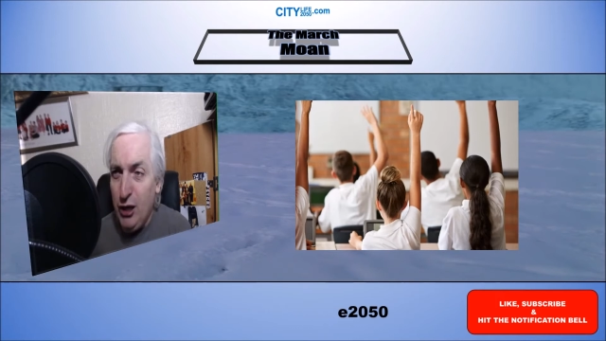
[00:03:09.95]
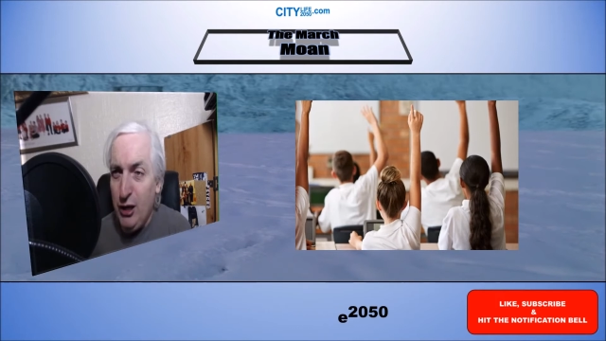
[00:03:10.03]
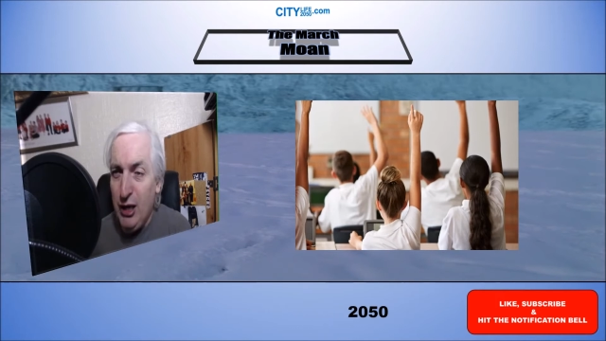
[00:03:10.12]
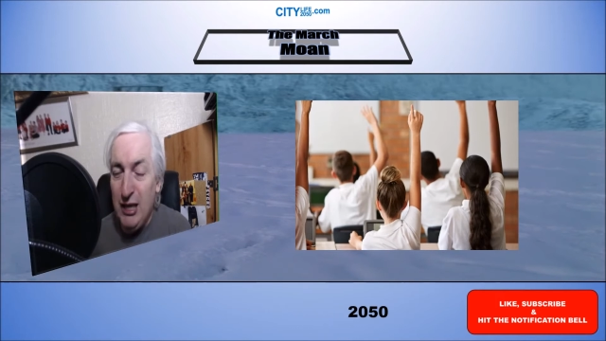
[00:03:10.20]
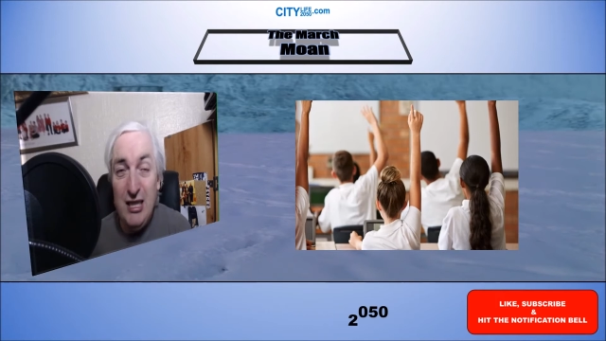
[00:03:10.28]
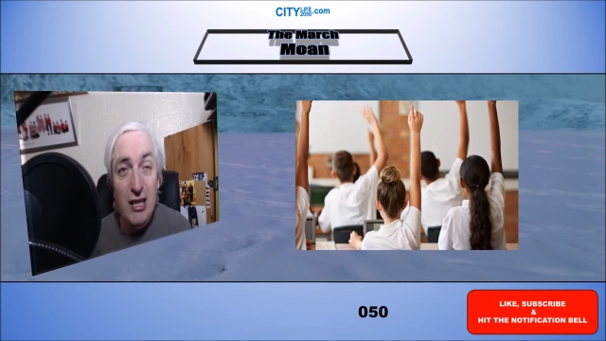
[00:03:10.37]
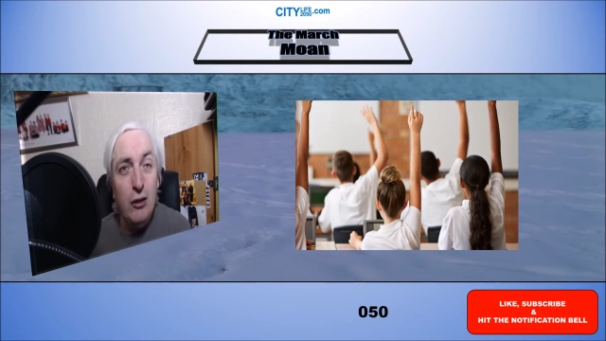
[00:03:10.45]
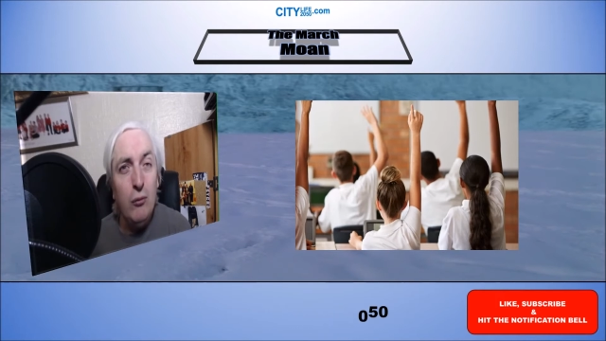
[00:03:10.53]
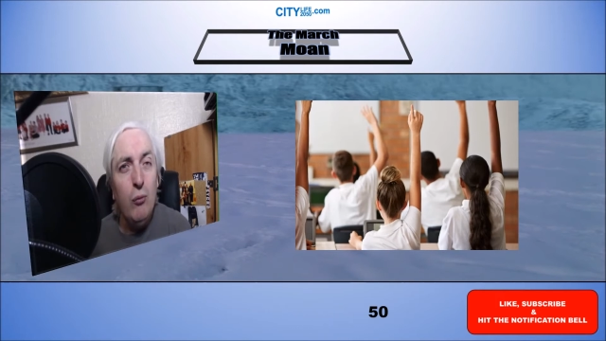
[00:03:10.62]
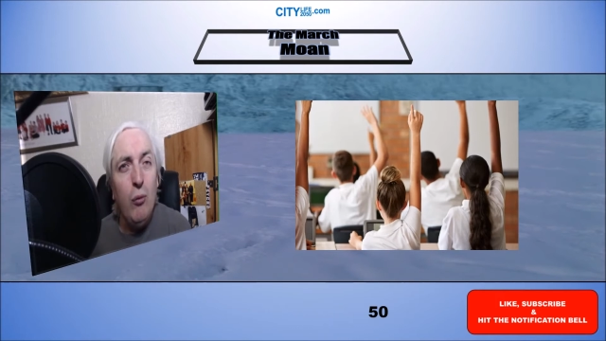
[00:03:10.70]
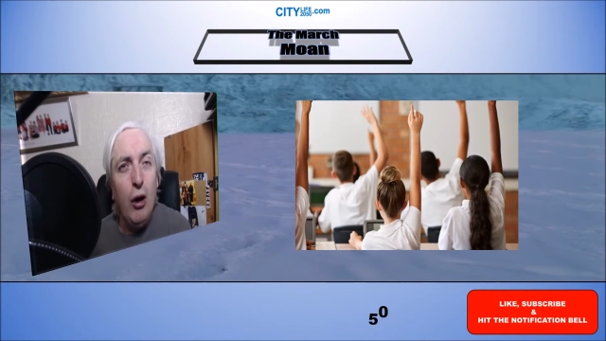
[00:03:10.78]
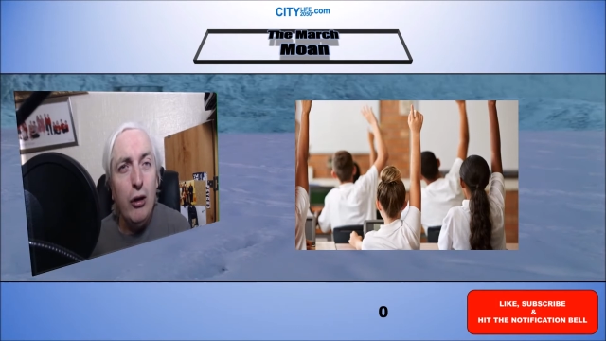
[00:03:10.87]
they didn't
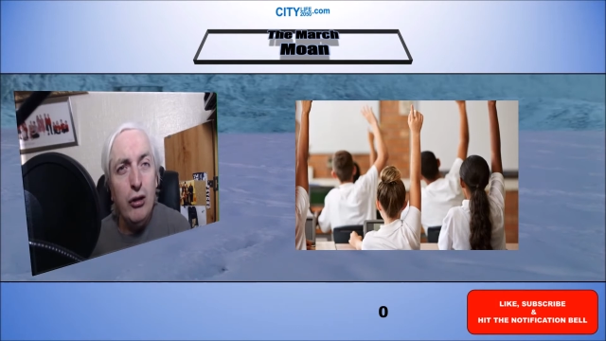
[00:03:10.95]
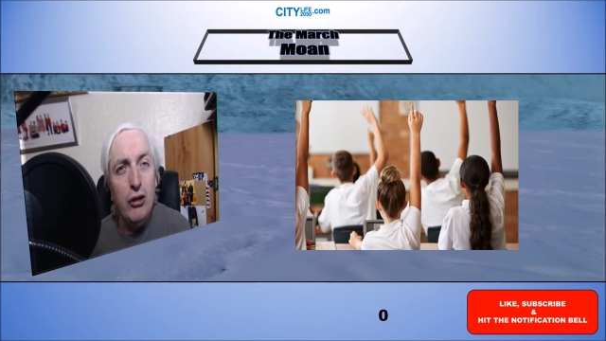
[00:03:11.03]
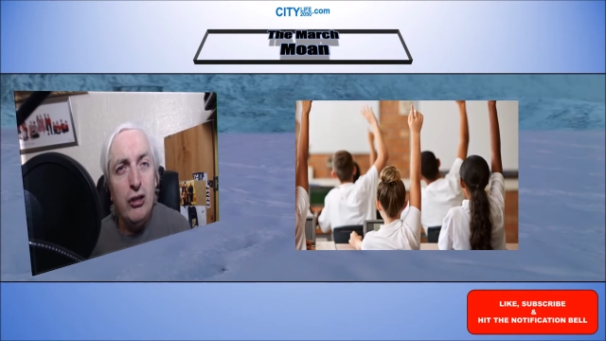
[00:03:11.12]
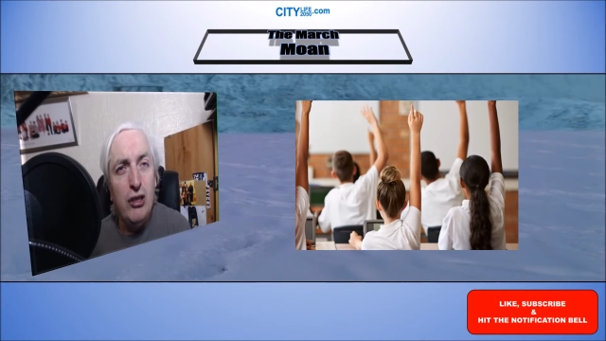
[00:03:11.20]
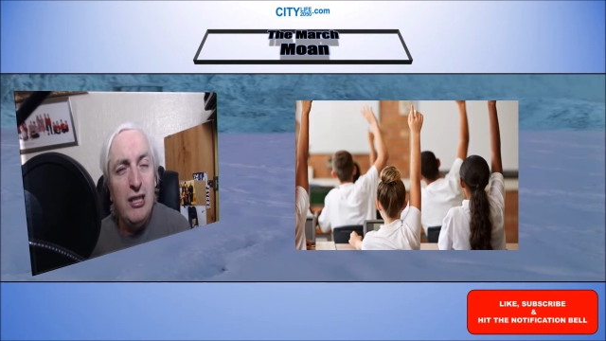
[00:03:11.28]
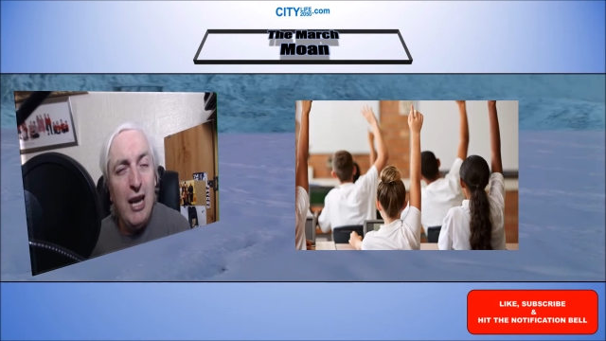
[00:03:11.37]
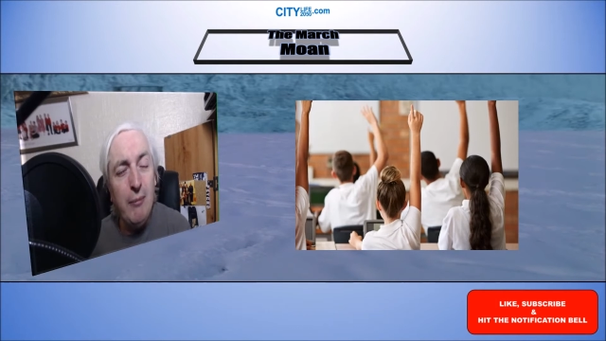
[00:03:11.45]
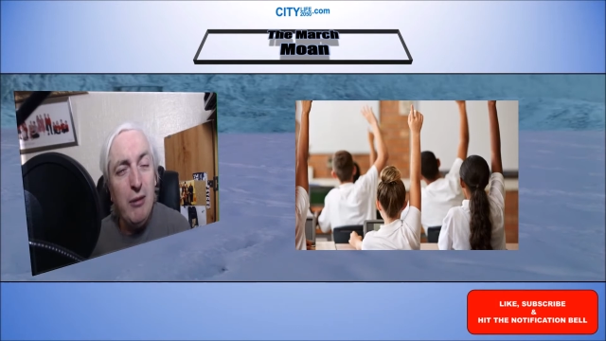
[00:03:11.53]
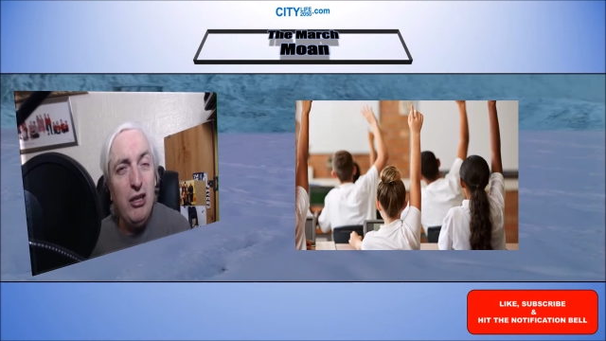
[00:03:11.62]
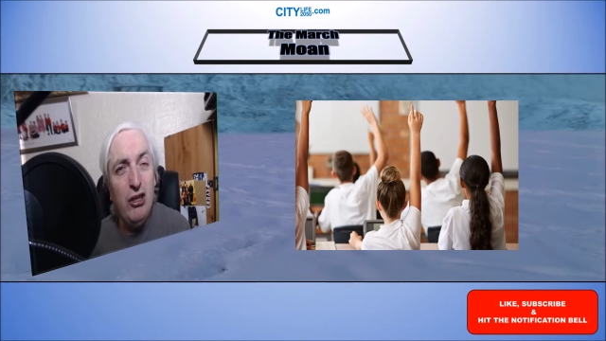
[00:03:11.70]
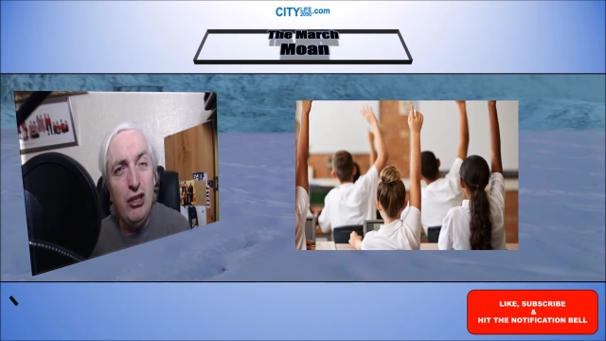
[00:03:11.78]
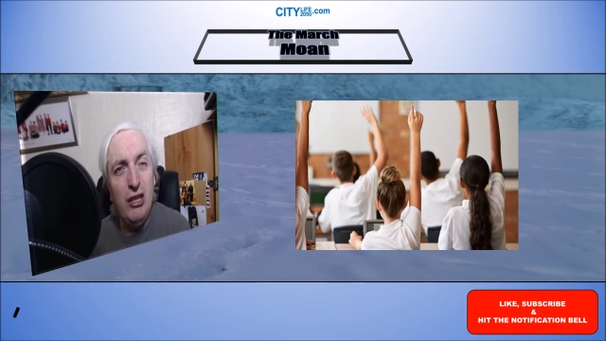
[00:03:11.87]
want to
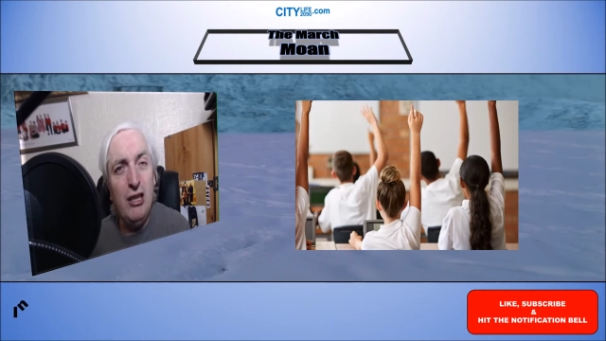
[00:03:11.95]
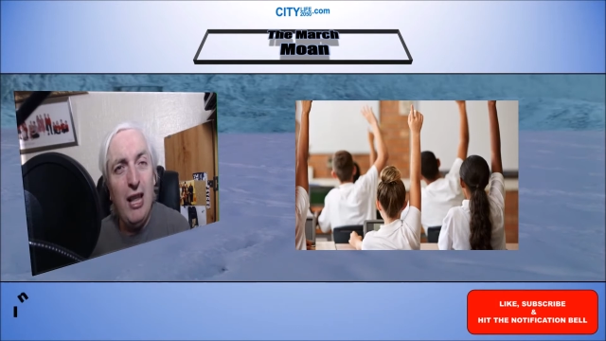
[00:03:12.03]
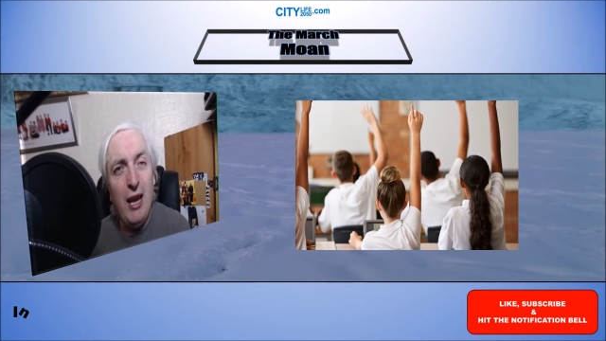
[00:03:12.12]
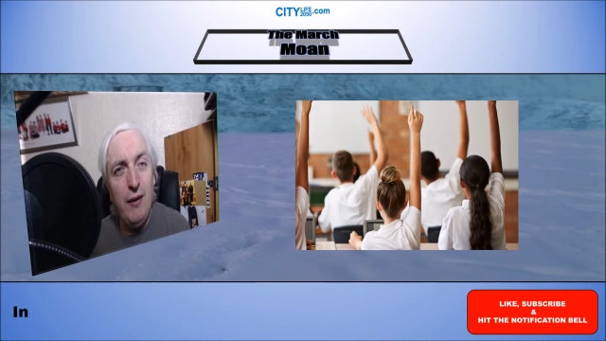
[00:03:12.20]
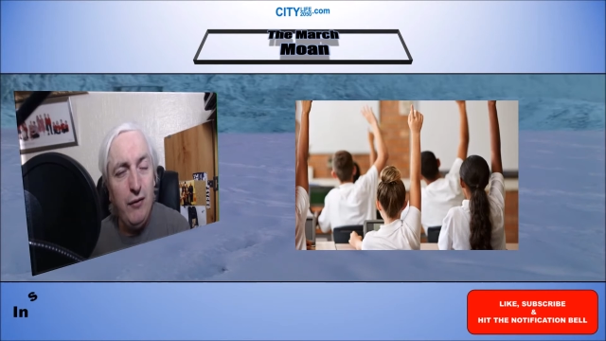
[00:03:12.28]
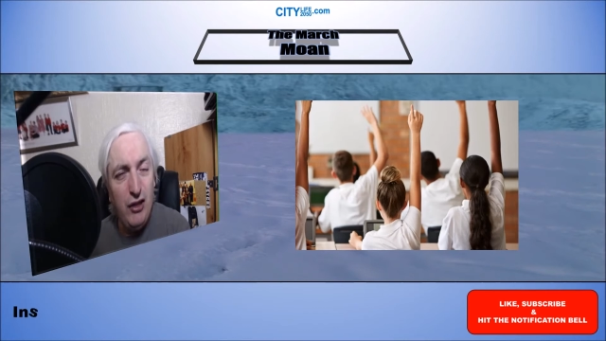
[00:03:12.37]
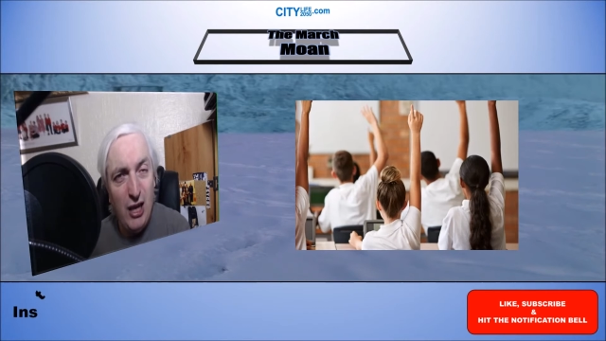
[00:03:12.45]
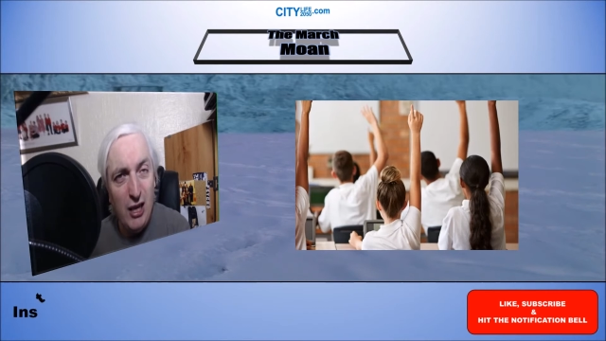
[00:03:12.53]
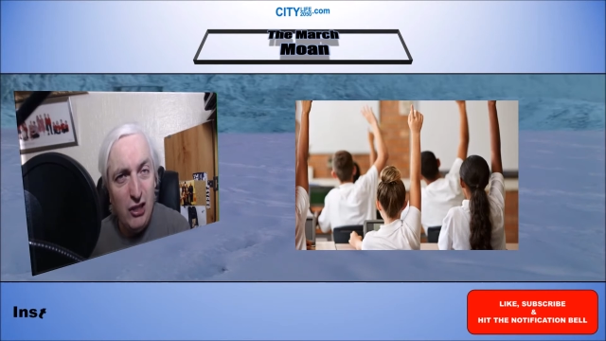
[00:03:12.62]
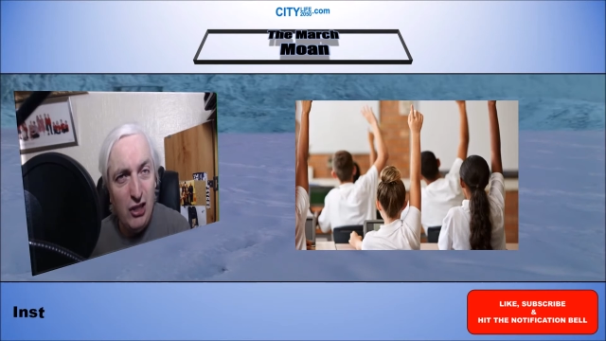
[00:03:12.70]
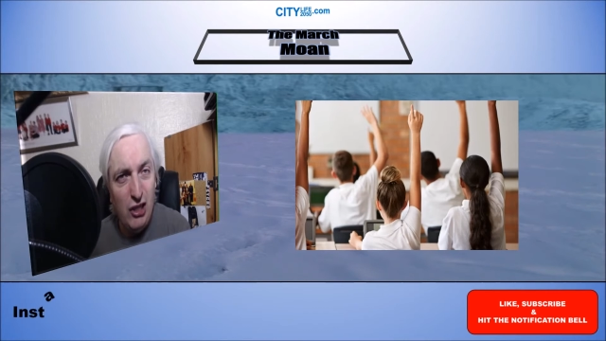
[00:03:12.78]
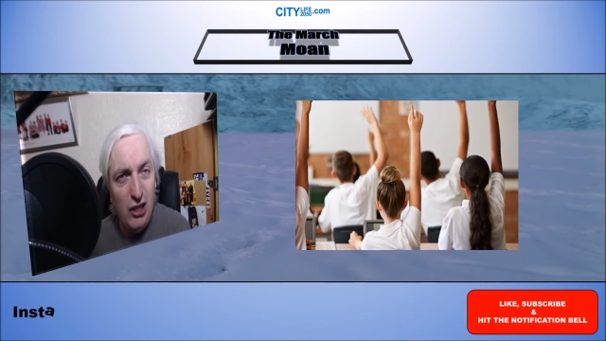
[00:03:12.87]
damage the life
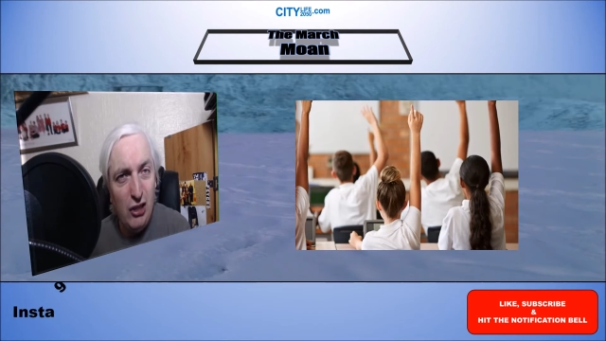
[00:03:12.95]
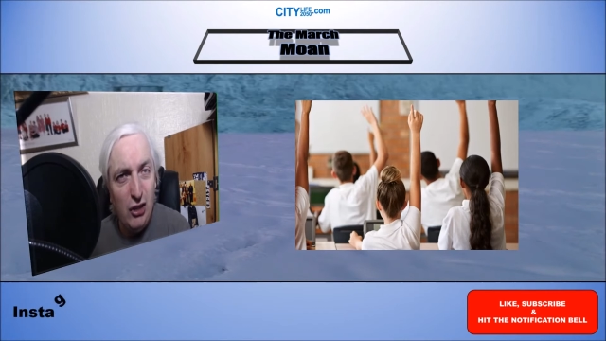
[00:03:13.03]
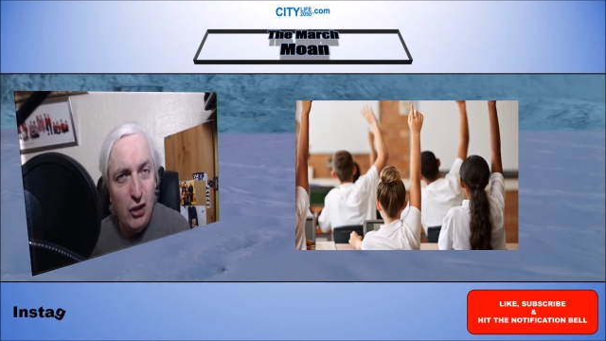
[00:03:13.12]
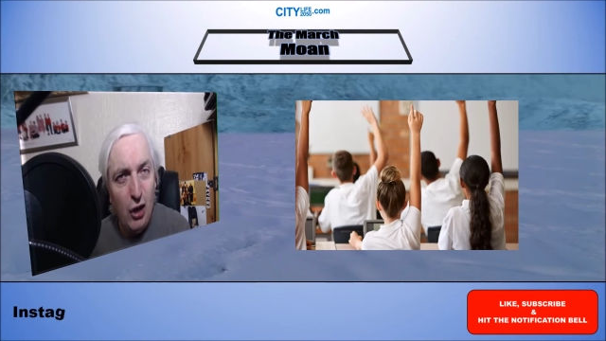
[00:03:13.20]
chances